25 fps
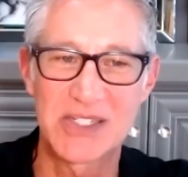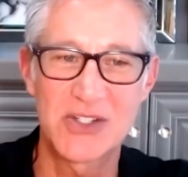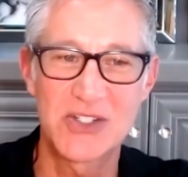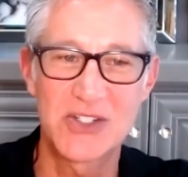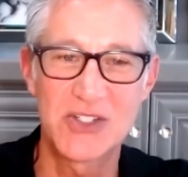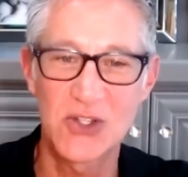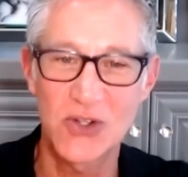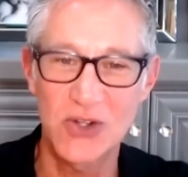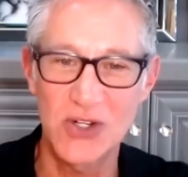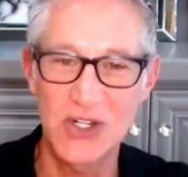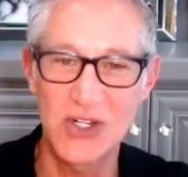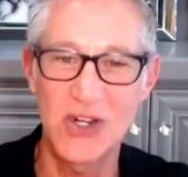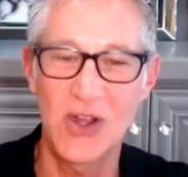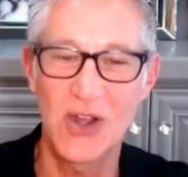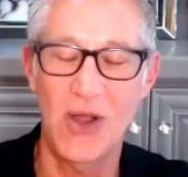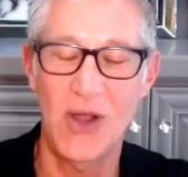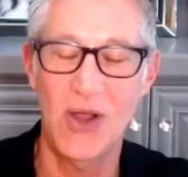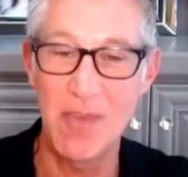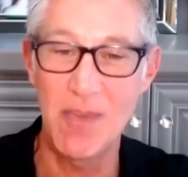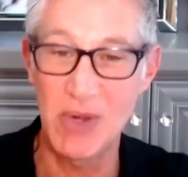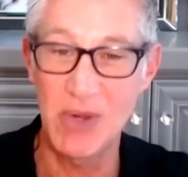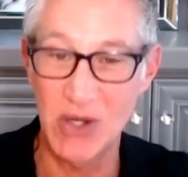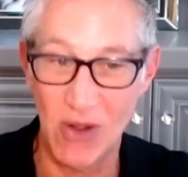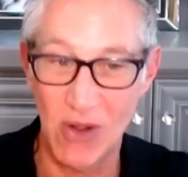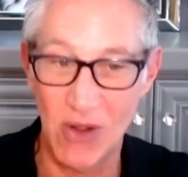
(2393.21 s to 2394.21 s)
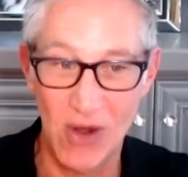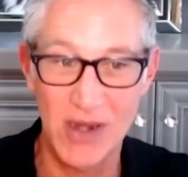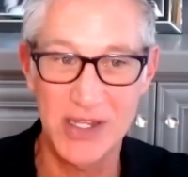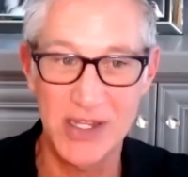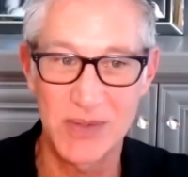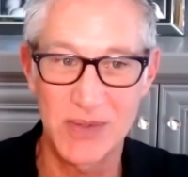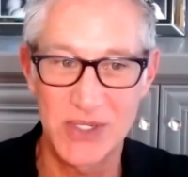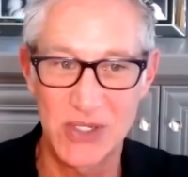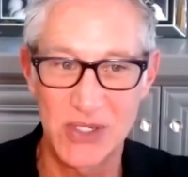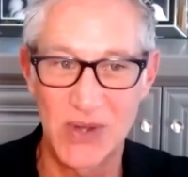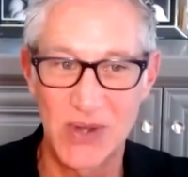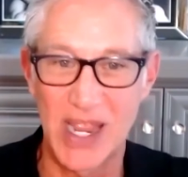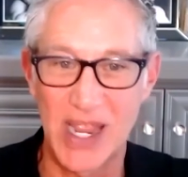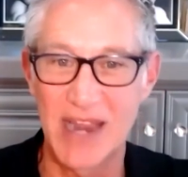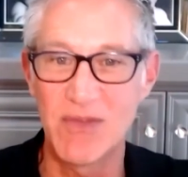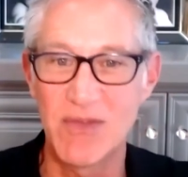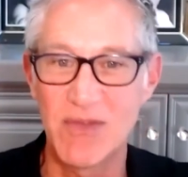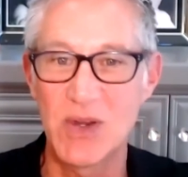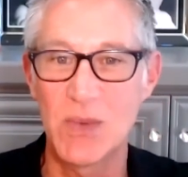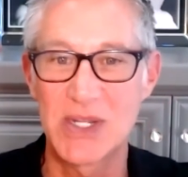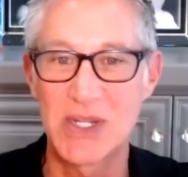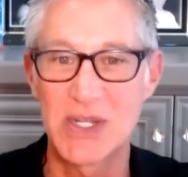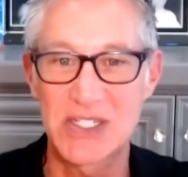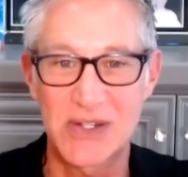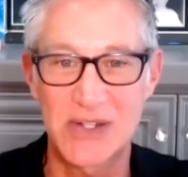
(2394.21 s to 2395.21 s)
Because I'm going to argue with you,
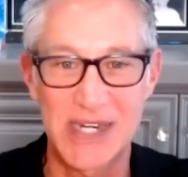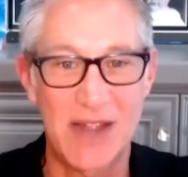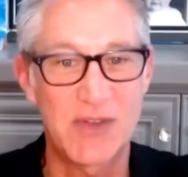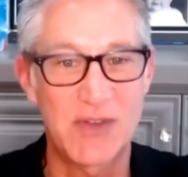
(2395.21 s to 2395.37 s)
everyone's going to